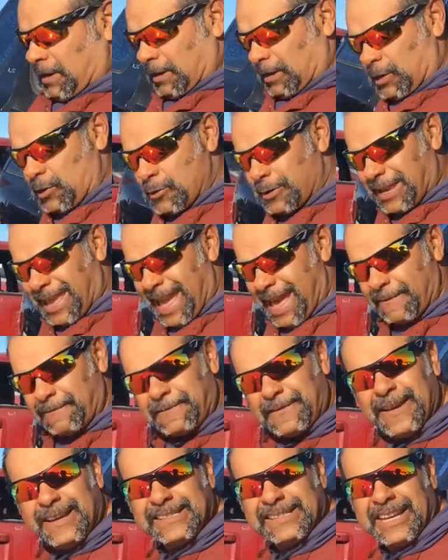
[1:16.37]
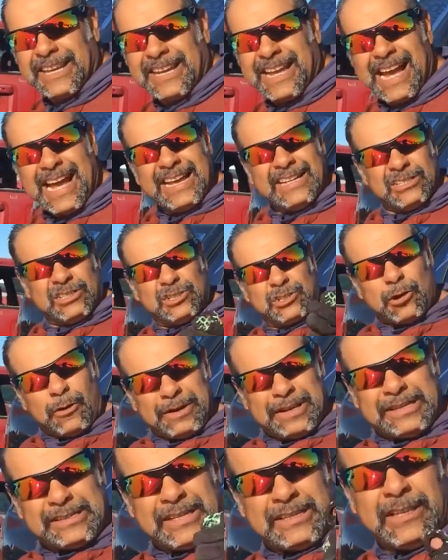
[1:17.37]
Lukat Fix It, guys.
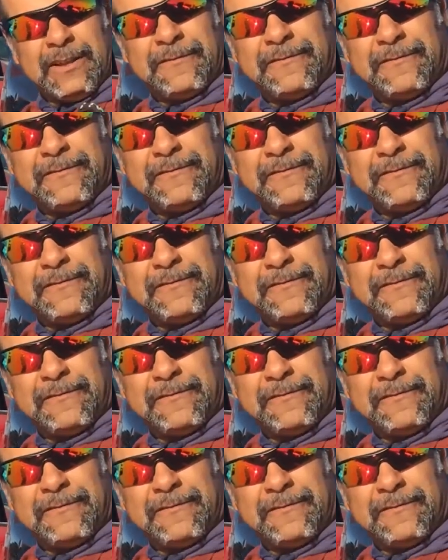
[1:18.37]
Join us in the